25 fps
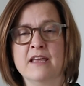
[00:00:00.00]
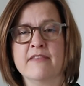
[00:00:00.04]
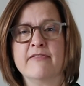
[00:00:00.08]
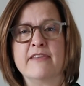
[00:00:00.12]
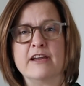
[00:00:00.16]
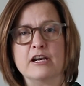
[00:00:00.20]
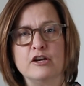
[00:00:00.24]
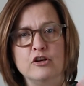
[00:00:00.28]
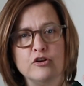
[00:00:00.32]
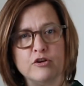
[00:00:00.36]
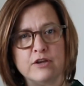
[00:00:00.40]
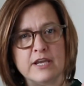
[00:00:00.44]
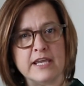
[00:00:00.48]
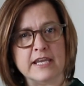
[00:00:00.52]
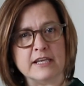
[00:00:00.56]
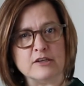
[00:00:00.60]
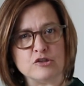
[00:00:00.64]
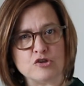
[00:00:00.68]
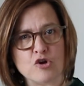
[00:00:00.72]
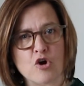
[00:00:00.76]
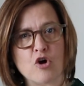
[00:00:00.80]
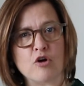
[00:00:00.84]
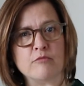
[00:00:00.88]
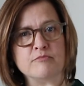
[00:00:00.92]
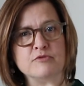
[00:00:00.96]
They're looking
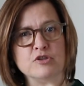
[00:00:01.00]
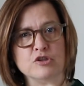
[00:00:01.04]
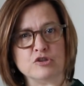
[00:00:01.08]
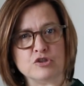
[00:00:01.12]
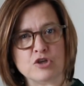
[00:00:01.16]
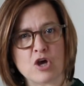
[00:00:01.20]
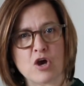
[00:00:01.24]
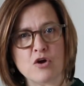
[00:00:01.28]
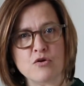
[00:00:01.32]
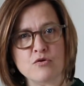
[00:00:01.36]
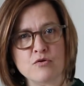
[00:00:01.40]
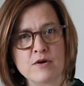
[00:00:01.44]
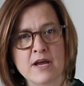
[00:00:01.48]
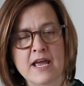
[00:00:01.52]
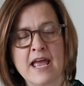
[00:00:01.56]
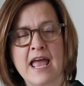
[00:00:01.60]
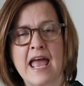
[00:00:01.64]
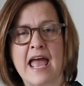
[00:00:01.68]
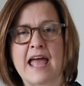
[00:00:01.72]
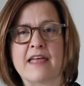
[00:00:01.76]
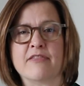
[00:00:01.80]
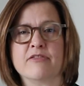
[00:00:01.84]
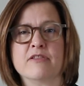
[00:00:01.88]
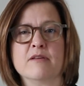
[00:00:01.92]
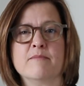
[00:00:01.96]
top to toe
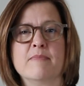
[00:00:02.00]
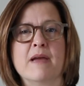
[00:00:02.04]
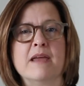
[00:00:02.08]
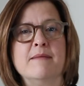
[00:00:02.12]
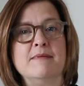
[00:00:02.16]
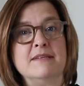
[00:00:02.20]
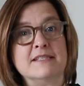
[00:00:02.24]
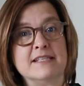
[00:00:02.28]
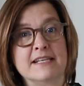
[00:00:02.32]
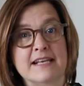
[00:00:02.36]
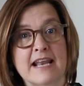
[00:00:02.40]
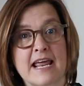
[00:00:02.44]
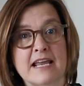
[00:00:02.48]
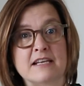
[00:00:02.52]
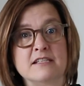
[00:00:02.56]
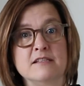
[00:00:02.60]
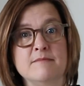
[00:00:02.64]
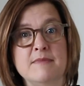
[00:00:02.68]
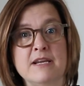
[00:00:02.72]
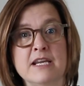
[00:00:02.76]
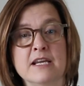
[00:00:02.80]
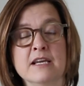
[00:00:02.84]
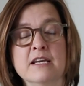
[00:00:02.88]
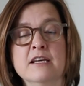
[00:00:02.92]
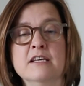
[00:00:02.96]
at the baby's
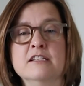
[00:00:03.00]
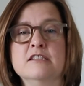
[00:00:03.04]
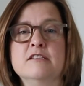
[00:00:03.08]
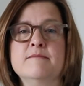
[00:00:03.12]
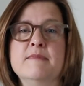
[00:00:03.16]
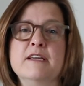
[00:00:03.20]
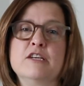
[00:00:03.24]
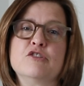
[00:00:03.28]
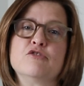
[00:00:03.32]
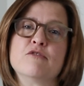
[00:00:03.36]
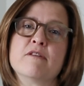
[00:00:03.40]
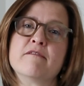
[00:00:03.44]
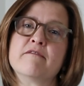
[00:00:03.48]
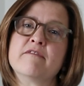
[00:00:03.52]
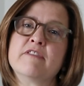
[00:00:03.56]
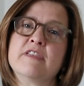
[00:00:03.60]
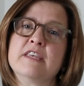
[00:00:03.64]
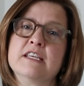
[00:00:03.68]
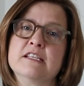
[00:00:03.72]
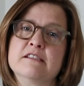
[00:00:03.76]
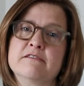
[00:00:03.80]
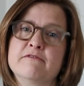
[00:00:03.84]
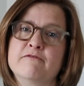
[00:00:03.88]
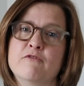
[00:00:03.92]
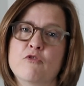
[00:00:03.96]
anatomy to make sure
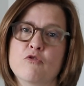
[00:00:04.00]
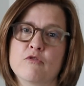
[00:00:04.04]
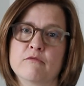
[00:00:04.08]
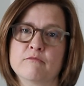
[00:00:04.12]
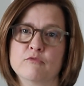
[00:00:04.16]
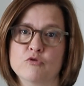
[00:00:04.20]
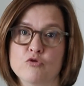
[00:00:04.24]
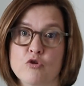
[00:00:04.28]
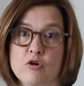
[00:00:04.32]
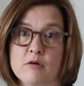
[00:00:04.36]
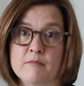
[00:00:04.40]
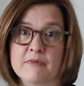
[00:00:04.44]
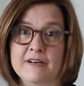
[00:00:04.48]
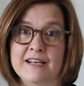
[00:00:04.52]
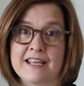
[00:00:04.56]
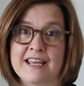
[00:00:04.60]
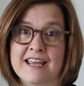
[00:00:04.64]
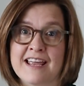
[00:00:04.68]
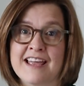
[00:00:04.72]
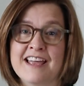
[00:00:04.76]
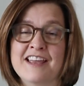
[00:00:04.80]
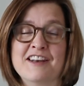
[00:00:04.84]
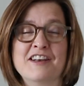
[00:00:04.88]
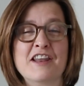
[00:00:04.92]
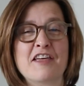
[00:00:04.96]
everything's formed normally,
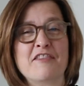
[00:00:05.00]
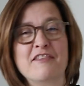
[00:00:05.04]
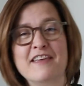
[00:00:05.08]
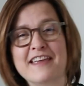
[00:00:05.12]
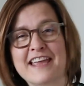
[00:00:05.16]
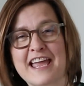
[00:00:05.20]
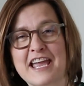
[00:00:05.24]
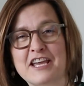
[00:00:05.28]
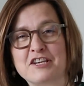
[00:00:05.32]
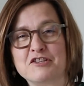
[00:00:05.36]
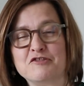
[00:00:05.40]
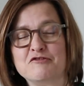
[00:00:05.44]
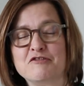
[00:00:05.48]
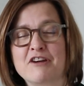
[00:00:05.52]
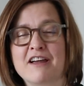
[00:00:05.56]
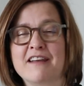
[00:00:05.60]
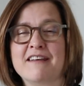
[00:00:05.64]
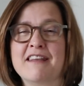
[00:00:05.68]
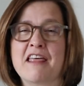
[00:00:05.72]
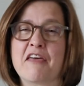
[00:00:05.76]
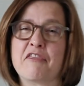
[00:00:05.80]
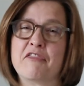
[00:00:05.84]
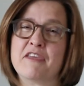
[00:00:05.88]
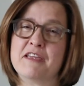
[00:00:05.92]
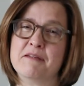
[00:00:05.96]
nothing extra,
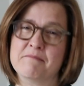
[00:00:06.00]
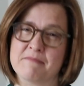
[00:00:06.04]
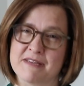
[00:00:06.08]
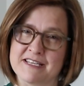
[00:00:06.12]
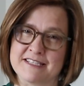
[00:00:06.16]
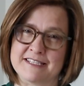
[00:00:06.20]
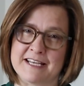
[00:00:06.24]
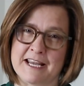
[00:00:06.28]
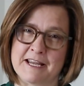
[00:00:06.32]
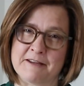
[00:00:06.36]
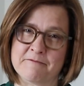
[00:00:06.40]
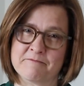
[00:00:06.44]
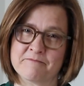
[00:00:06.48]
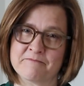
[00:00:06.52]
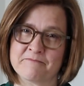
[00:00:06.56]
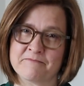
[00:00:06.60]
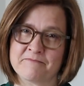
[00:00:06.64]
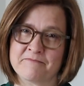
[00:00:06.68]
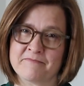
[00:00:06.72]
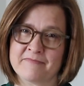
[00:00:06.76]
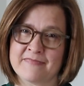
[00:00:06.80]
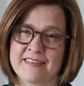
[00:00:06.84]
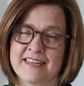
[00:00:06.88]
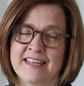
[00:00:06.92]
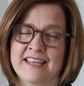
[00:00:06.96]
nothing missing.
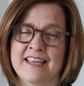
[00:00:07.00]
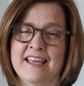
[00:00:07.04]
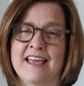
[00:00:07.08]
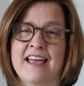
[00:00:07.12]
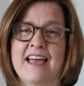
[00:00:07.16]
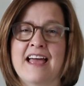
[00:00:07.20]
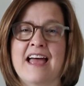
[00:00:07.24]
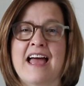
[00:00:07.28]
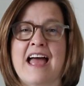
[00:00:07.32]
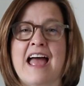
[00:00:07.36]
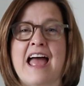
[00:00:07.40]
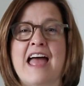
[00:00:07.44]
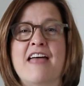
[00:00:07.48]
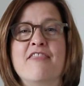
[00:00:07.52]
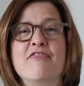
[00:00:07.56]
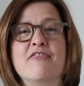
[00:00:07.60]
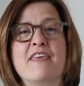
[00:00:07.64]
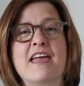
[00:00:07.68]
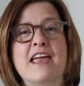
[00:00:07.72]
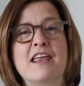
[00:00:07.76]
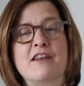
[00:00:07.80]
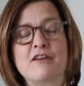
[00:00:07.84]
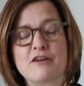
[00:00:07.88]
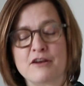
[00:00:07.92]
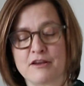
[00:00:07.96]
And
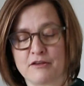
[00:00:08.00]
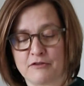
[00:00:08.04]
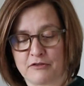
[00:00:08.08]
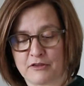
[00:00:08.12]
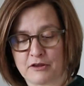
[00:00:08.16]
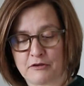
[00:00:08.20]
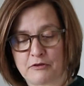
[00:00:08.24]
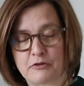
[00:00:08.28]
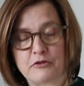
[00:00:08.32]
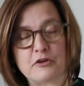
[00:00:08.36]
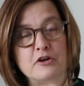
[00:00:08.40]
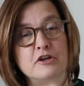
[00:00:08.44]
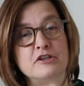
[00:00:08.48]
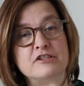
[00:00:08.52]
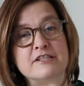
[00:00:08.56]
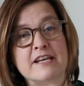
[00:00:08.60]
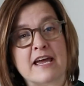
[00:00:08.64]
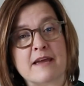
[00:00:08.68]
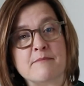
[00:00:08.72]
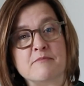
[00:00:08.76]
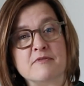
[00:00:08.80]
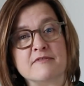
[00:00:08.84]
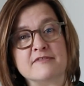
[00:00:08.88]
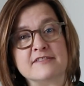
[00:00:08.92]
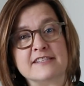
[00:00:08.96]
then the third
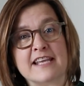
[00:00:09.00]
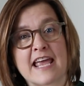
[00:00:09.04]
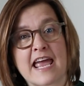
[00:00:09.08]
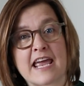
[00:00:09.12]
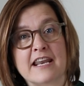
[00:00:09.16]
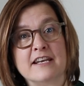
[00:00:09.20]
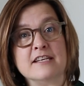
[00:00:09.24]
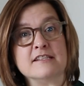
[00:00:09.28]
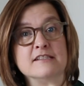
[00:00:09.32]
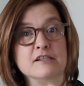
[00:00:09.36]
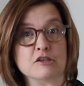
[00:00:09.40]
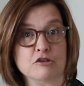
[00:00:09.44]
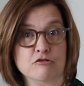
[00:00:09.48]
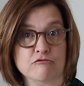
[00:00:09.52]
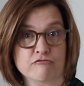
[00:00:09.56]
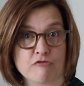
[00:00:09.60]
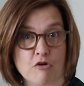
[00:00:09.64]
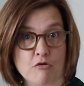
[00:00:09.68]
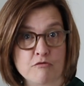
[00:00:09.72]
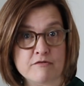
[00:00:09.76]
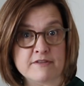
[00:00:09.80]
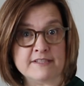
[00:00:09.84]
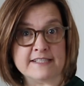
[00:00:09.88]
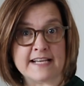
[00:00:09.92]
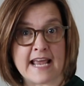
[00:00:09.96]
type of scan is a
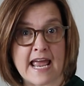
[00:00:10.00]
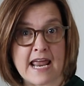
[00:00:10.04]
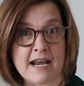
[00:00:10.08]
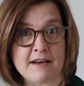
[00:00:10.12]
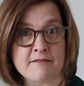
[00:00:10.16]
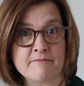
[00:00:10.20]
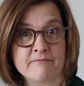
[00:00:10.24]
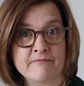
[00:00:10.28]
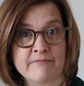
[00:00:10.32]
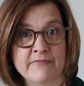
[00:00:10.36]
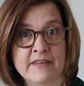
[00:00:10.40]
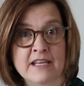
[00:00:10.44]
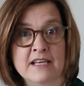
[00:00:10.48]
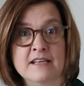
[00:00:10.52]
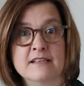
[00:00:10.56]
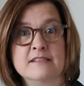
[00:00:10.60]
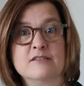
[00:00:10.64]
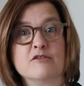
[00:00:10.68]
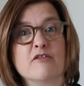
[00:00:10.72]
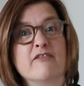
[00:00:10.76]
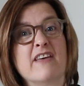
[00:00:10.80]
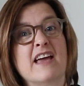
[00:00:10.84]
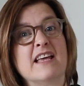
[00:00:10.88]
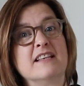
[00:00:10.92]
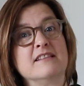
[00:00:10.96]
growth scan.
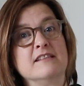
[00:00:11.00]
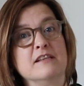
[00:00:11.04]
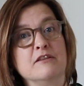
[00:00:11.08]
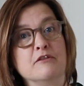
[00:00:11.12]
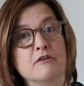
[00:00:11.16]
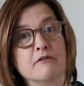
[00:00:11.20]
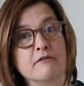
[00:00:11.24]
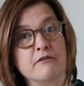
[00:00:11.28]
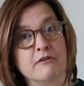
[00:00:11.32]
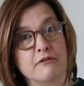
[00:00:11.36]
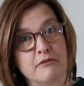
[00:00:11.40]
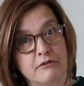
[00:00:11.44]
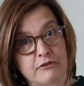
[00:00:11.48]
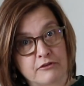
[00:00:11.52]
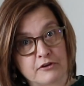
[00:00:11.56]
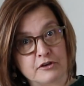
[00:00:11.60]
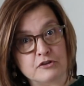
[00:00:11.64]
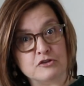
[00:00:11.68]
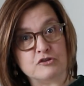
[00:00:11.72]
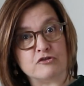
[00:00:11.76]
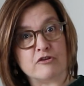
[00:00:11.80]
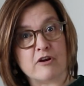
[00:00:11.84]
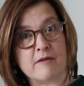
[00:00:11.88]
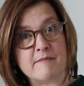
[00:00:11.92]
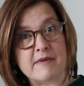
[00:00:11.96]
So that's in the
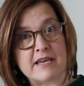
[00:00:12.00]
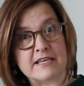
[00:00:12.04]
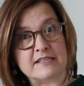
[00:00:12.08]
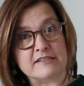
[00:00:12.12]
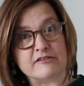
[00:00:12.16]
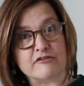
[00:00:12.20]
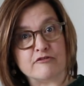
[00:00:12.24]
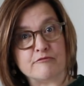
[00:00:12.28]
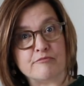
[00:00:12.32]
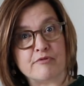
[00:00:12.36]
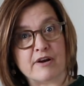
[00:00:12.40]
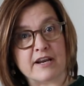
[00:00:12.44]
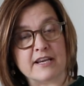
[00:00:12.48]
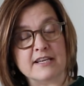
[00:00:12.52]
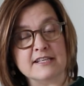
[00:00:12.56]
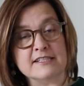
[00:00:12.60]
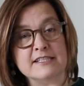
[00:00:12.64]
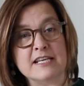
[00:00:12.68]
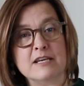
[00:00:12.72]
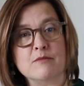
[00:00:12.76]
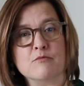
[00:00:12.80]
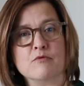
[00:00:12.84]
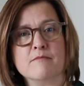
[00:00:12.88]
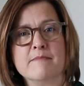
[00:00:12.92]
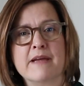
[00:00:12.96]
3rd trimester of
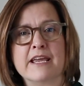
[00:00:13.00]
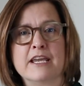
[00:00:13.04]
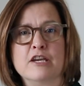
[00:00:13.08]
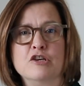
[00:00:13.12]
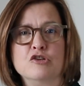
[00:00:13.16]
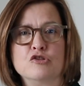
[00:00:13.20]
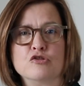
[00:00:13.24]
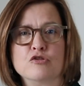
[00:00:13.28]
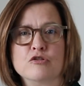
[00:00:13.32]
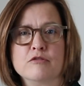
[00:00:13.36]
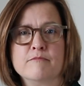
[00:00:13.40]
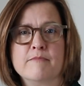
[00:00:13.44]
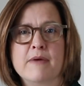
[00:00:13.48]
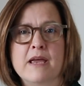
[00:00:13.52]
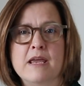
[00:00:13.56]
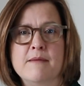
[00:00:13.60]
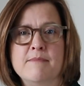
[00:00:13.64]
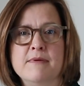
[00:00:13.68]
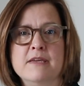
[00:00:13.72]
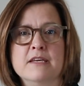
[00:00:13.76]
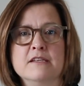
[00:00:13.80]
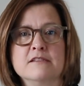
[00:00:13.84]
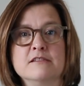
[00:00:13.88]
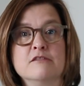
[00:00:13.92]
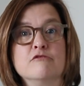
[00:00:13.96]
pregnancy. We're making sure a
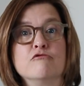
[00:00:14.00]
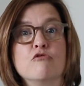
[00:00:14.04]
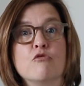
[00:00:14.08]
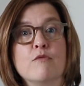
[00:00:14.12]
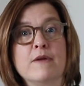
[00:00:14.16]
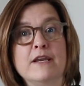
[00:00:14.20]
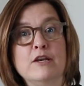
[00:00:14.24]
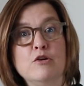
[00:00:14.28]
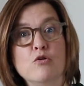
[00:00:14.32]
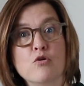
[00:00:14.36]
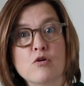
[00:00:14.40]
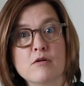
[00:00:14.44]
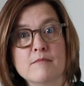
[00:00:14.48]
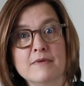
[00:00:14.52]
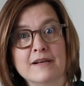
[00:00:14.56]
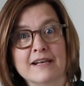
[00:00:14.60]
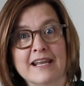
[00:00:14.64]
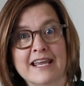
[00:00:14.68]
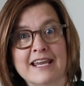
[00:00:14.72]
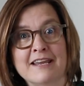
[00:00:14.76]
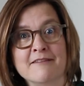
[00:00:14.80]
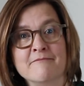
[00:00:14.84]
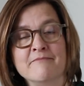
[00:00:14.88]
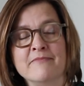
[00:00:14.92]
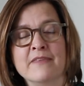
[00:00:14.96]
baby is growing
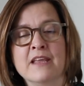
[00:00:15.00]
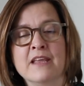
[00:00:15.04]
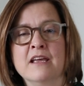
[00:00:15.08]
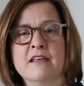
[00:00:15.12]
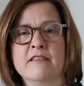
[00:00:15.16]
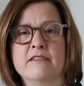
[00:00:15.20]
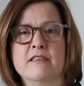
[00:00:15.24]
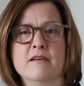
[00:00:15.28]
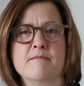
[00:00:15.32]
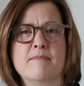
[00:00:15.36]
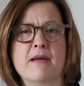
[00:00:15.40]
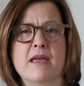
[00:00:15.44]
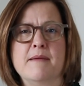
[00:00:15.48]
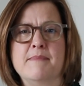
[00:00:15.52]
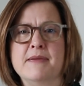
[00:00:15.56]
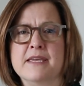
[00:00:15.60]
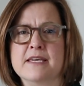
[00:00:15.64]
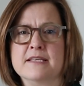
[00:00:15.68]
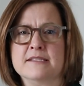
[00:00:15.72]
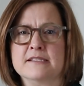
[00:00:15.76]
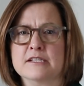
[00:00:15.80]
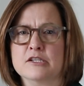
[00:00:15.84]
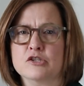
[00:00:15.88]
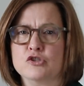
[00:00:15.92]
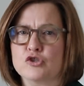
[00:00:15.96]
normally, that baby
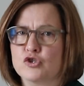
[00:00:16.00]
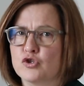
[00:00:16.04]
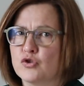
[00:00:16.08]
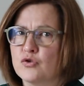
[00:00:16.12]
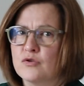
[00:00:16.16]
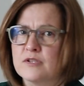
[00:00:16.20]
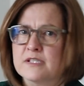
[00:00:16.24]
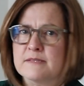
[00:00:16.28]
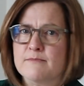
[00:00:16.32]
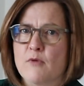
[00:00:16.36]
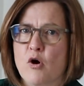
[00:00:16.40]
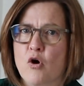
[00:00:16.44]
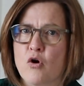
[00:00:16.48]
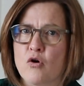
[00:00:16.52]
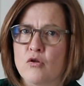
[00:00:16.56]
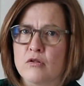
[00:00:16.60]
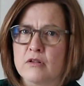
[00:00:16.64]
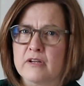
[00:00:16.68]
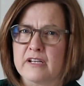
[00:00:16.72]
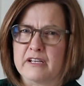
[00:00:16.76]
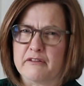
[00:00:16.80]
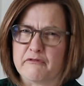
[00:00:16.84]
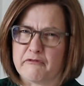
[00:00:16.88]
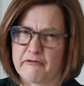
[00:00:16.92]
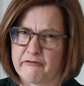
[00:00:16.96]
isn't too small
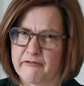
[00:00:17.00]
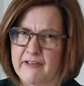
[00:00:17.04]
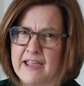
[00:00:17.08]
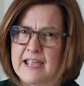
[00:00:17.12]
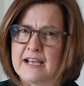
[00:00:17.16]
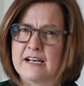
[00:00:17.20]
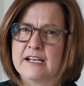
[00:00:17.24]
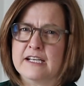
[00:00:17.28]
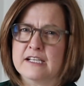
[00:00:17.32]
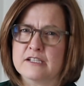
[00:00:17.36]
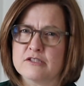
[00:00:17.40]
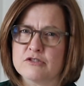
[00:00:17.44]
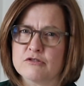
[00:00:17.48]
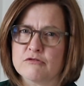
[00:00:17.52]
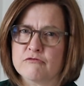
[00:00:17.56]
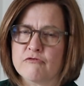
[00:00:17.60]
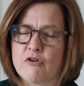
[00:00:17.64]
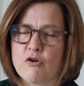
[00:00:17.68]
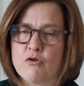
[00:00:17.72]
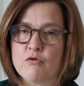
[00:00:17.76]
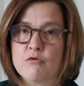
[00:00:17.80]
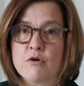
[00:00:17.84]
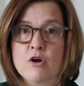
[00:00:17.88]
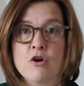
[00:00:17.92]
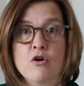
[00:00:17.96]
and failing to
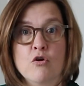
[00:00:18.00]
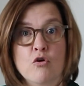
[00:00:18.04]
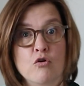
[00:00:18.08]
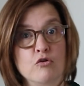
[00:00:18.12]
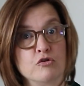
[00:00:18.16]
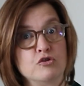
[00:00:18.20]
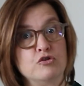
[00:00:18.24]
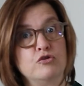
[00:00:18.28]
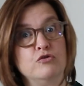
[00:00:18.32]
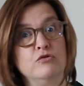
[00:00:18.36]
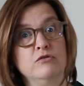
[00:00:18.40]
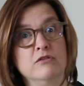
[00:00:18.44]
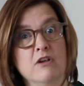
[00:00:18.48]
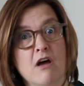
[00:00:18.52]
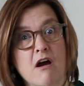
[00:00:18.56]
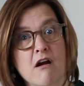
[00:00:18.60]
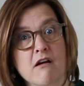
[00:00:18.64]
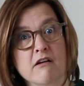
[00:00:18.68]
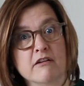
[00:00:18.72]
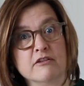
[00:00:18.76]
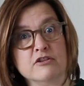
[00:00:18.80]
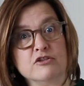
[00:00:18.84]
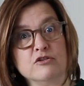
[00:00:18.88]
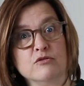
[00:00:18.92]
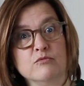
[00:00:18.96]
grow or too
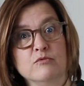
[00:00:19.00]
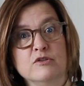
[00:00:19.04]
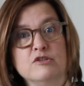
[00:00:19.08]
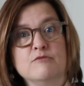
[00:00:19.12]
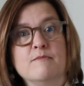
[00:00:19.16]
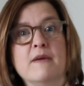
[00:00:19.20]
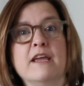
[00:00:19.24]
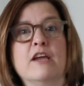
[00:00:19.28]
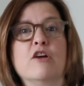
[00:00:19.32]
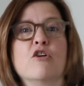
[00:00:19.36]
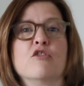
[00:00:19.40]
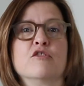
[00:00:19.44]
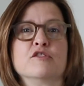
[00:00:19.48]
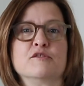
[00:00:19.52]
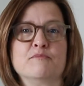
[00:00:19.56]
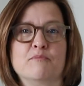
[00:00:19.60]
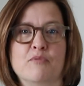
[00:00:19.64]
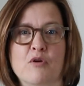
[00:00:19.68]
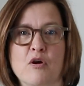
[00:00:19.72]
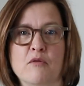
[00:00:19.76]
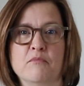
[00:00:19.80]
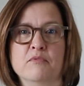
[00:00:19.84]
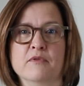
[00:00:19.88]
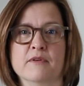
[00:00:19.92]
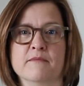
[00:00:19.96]
large, which may cause
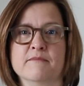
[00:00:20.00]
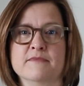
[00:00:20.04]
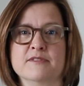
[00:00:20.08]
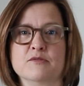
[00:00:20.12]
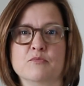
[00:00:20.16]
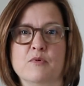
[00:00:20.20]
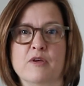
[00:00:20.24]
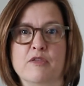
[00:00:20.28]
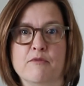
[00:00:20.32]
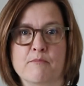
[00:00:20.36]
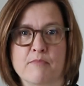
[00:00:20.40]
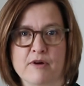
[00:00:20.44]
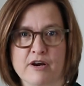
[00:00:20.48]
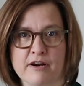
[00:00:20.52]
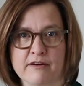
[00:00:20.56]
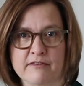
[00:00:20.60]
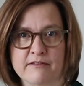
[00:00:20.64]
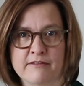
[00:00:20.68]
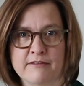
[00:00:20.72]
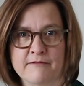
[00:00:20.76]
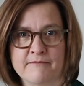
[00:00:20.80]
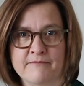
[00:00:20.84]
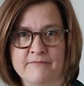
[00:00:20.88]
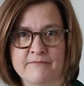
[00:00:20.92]
problems with birth.